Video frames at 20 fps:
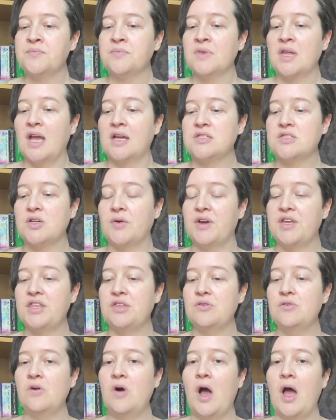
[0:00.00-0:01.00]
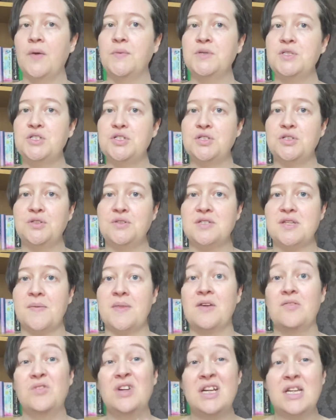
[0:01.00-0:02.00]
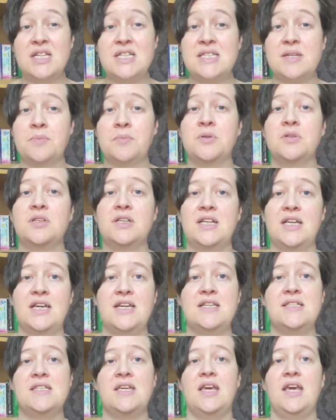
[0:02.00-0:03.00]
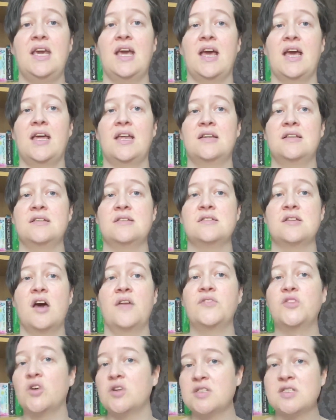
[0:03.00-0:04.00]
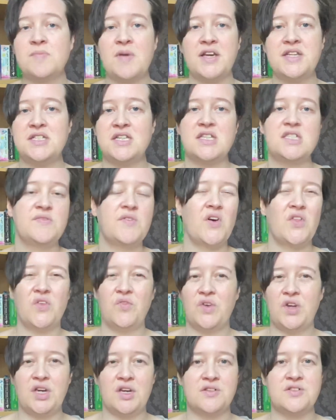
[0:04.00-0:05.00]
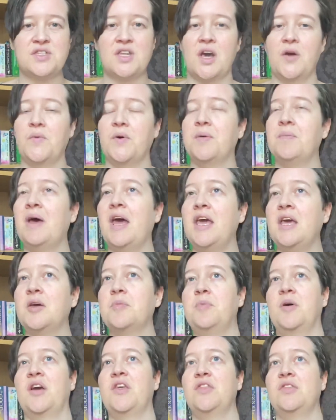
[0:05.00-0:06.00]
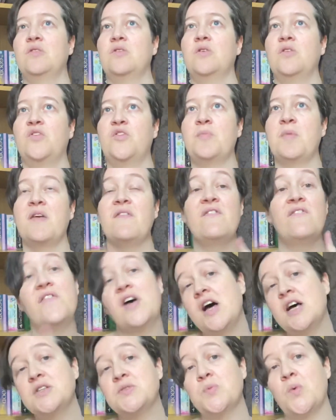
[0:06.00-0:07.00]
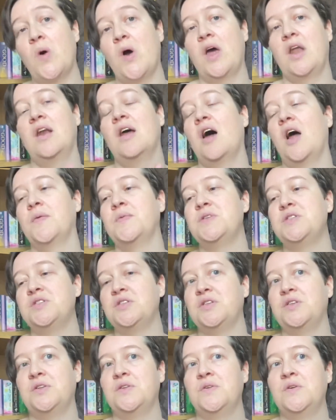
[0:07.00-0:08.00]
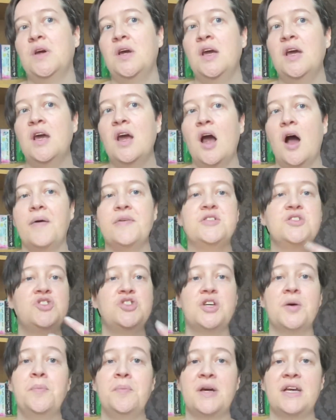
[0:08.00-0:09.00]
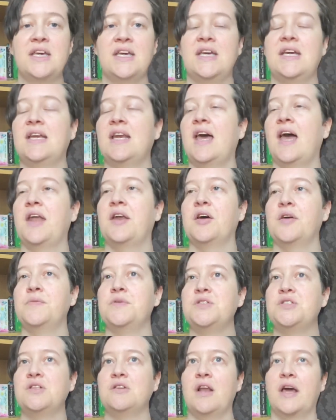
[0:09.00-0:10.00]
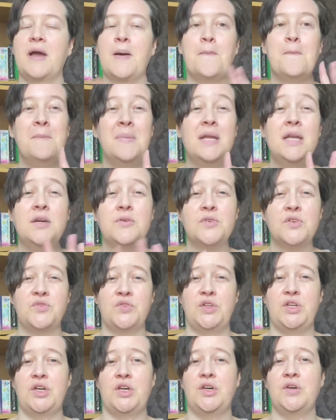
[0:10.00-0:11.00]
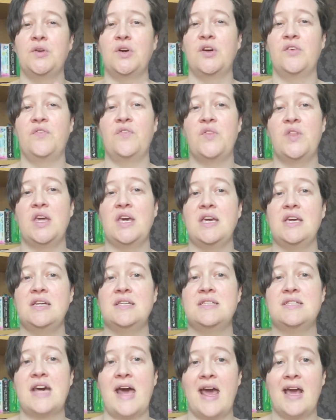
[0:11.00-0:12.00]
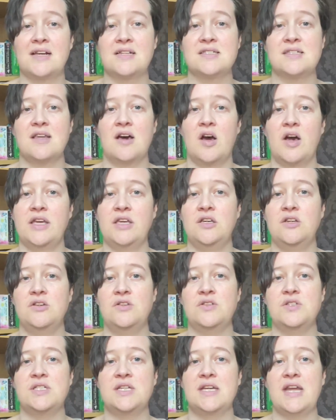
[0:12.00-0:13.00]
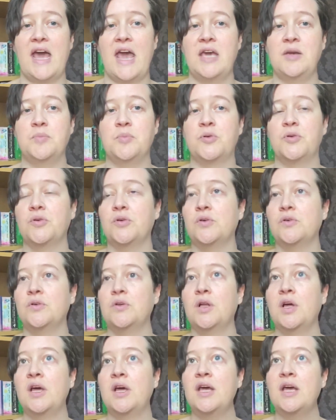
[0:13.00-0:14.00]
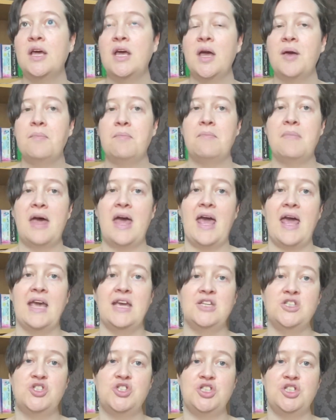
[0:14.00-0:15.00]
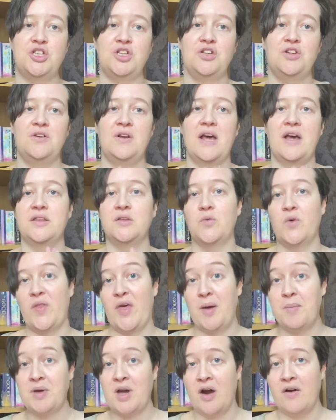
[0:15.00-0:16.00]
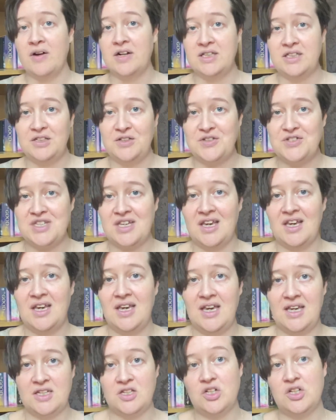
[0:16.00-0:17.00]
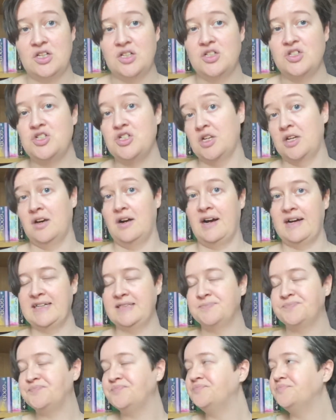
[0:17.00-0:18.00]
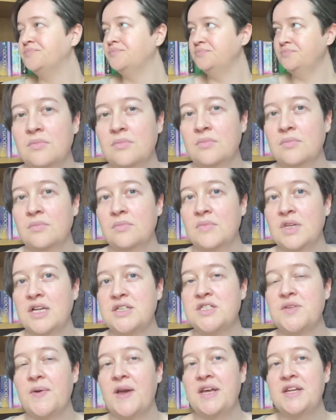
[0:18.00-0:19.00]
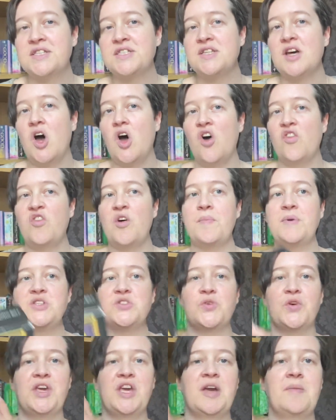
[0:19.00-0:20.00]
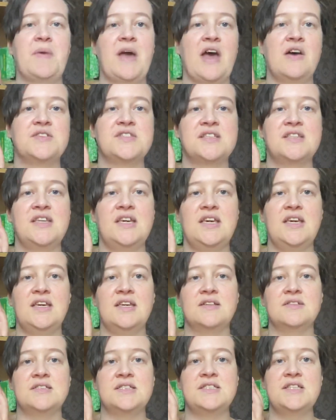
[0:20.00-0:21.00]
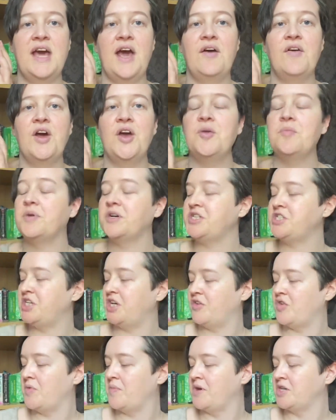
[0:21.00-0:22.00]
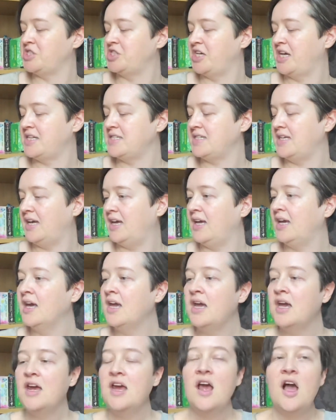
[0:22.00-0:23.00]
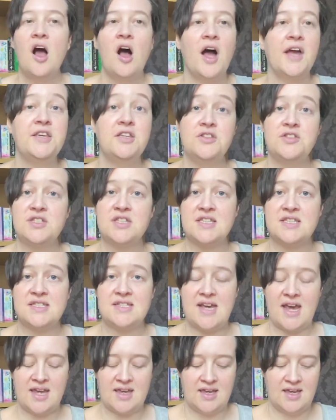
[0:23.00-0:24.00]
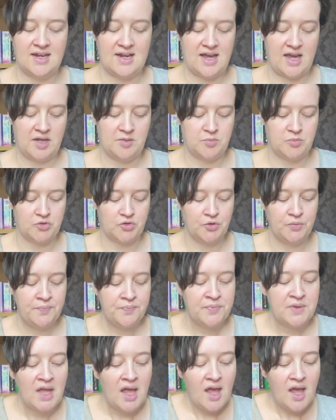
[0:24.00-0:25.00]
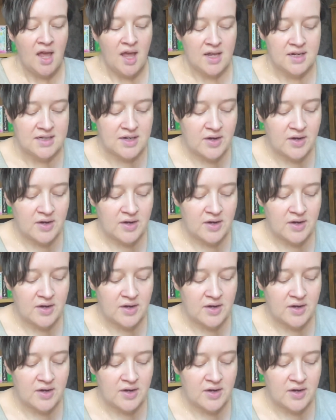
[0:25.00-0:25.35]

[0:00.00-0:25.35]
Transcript: So I thought I would do something really simple and easy, and I've got some ideas of other videos that I want to make, but I thought for my first one I would just jump back in and I would do like a mini review of the decks that I used in April, May, June, and the one that I'm currently using in July. So we're going to start off by talking about the Gilded Tarot by Ciro Marchetti. I used this deck in April. Now I